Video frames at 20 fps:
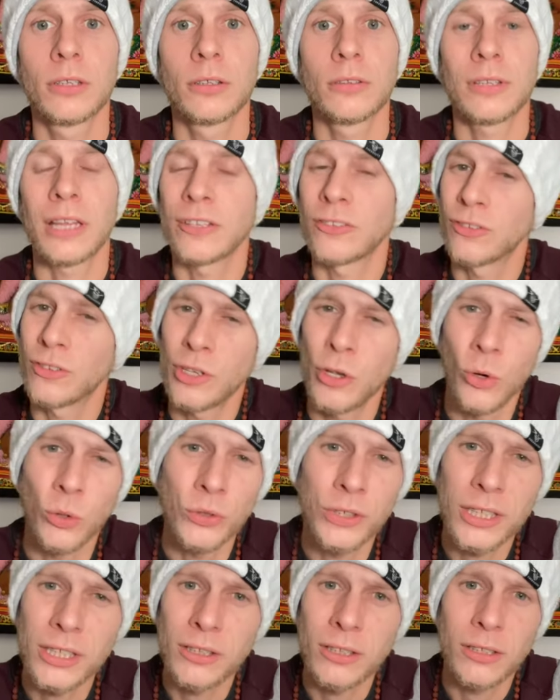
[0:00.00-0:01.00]
That's the
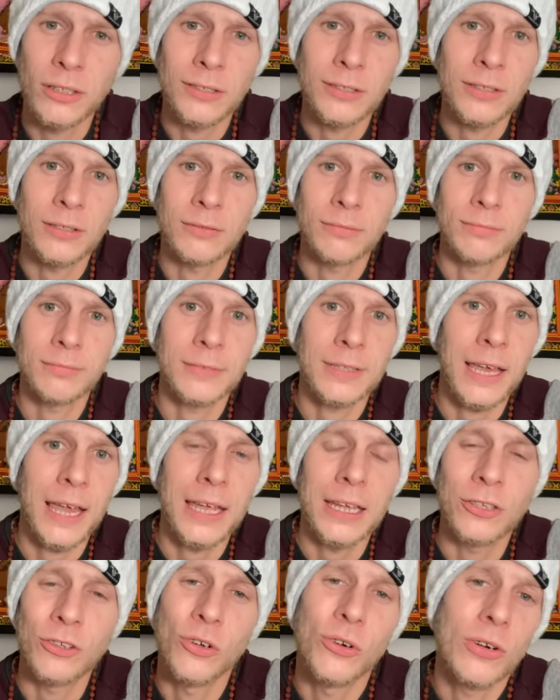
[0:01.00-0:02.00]
only
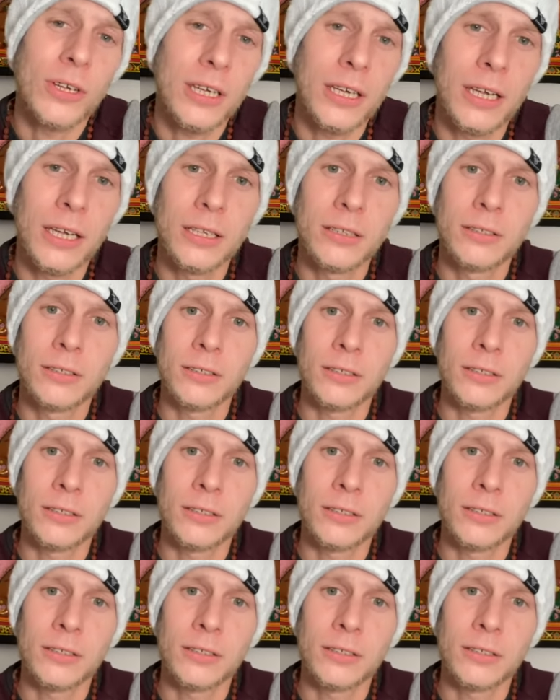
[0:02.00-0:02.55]
gain you'll get.